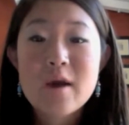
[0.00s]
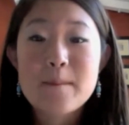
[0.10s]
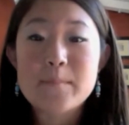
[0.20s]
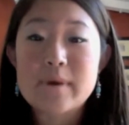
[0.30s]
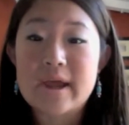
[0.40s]

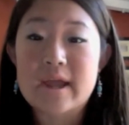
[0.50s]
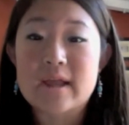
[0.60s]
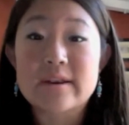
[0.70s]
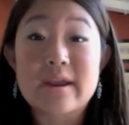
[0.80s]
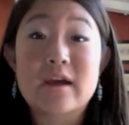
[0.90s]

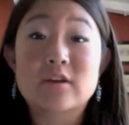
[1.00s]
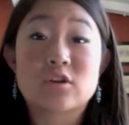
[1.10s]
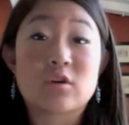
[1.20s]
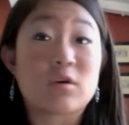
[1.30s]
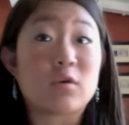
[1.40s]
But
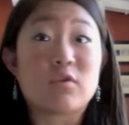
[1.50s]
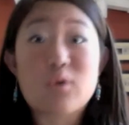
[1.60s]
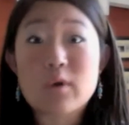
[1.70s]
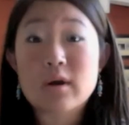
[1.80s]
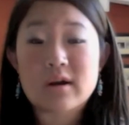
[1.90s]
so
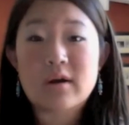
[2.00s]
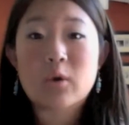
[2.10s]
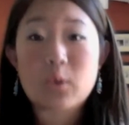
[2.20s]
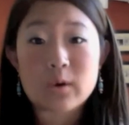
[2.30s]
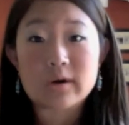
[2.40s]
4
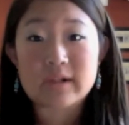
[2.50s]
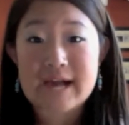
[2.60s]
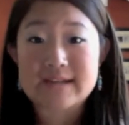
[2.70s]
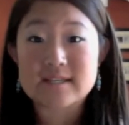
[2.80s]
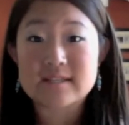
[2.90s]
core
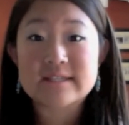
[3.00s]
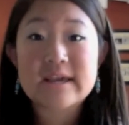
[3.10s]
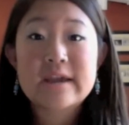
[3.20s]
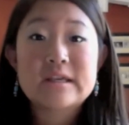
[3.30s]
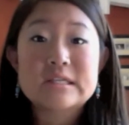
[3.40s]
classes.
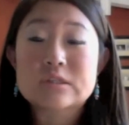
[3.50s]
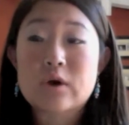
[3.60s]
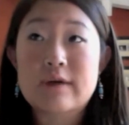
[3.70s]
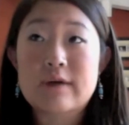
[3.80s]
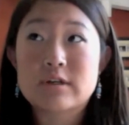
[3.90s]
So
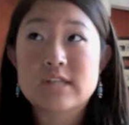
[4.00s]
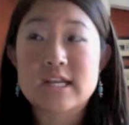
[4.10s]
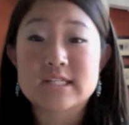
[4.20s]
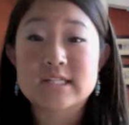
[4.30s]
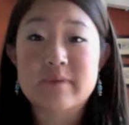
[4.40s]
I would
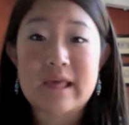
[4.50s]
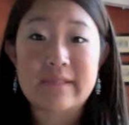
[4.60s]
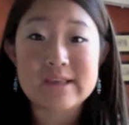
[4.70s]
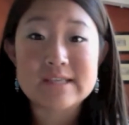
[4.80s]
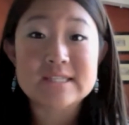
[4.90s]
need to spend
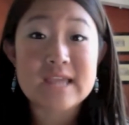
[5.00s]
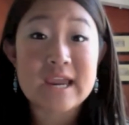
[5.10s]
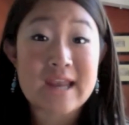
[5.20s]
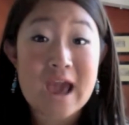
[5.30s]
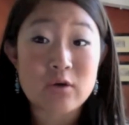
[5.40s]
at least
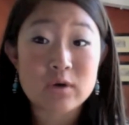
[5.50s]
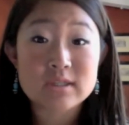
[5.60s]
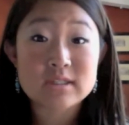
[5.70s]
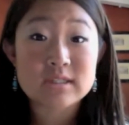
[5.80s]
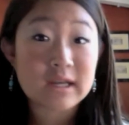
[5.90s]
8
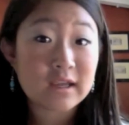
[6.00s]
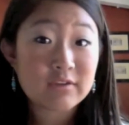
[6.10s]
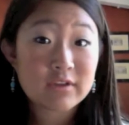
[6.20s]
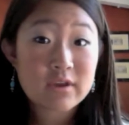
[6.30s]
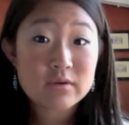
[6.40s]
hours studying
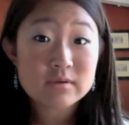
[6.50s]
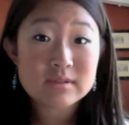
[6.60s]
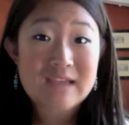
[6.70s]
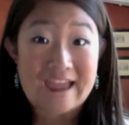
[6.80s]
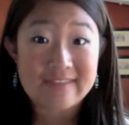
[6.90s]
for
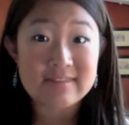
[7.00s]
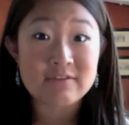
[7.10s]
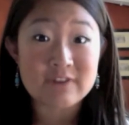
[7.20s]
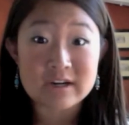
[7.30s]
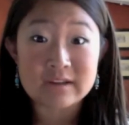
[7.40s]
those at
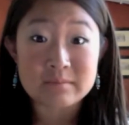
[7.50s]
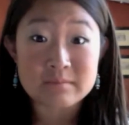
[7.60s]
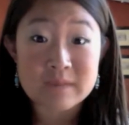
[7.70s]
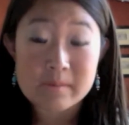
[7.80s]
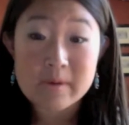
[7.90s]
the very
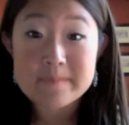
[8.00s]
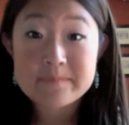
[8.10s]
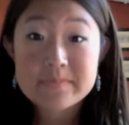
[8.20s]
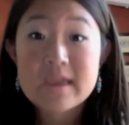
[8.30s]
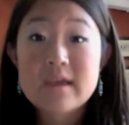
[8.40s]

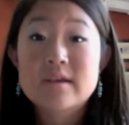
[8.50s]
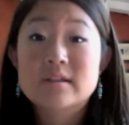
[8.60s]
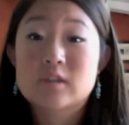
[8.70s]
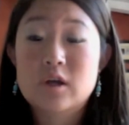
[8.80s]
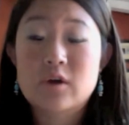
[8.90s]
minimum.
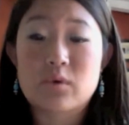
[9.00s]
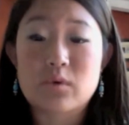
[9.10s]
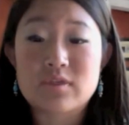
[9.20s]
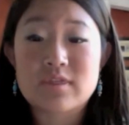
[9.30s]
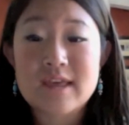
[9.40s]

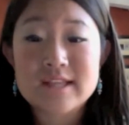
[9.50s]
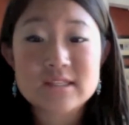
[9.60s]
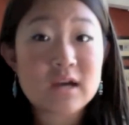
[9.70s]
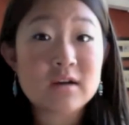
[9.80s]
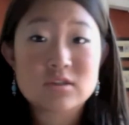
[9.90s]
So
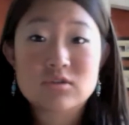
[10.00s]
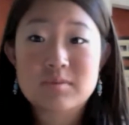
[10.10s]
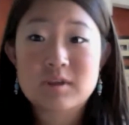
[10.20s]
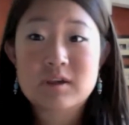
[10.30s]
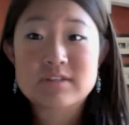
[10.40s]
that's also
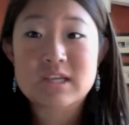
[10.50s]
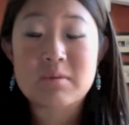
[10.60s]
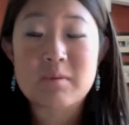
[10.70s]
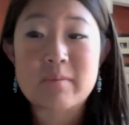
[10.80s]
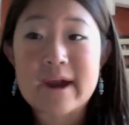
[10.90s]
something you have to
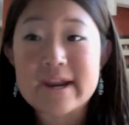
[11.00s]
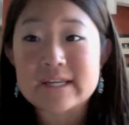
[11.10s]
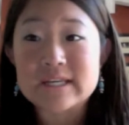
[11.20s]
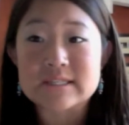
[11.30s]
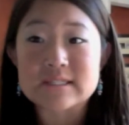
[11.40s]
keep in
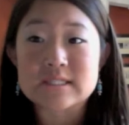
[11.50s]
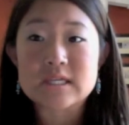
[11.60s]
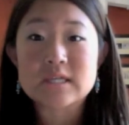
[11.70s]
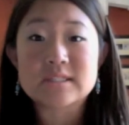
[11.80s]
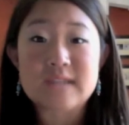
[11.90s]
mind
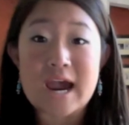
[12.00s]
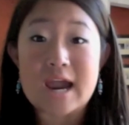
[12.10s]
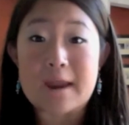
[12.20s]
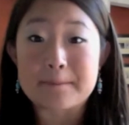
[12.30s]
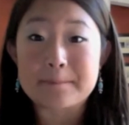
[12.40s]
is
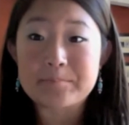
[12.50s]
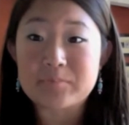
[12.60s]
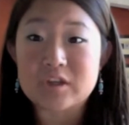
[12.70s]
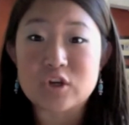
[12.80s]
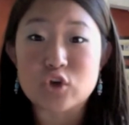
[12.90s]
time,
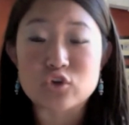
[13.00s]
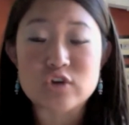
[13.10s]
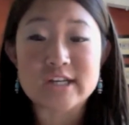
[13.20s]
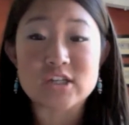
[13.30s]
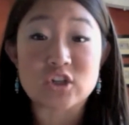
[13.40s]
and
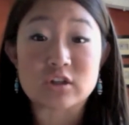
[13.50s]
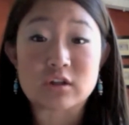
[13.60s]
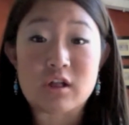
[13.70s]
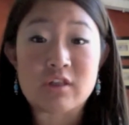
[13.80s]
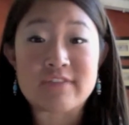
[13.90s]
trying to
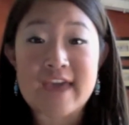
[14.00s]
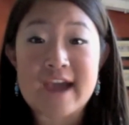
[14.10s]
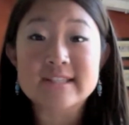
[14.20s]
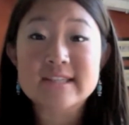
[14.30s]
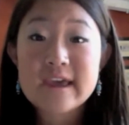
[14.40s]
juggle all of that.